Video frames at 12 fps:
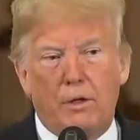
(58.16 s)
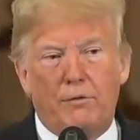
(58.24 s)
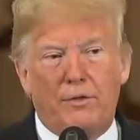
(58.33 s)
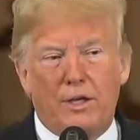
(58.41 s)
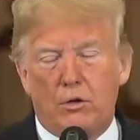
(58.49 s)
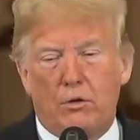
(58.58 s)

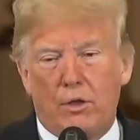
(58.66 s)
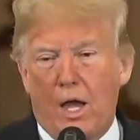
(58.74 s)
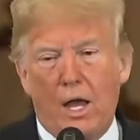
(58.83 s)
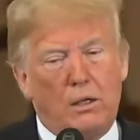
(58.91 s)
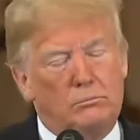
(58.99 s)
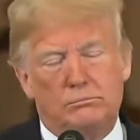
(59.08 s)
if they do
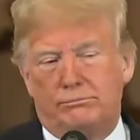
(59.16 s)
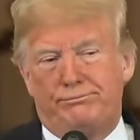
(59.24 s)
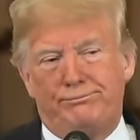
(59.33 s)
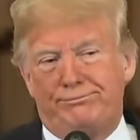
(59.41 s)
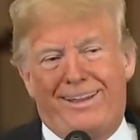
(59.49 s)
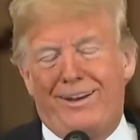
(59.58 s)
that,
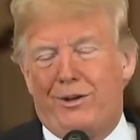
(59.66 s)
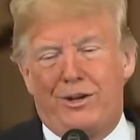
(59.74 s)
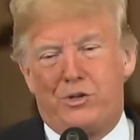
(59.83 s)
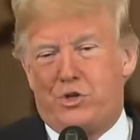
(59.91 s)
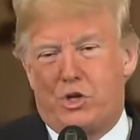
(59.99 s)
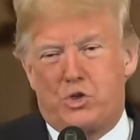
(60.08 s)
then
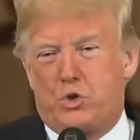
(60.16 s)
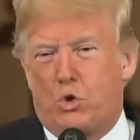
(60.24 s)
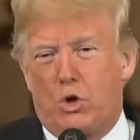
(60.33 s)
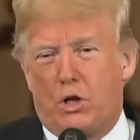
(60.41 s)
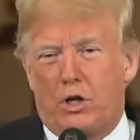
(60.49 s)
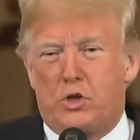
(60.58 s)
it's just
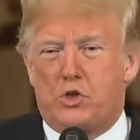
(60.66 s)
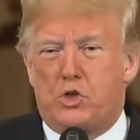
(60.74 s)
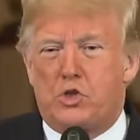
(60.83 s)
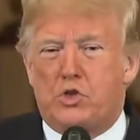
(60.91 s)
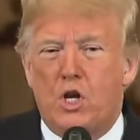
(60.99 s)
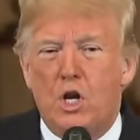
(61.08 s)
all it is
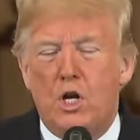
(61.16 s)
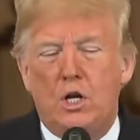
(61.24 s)
is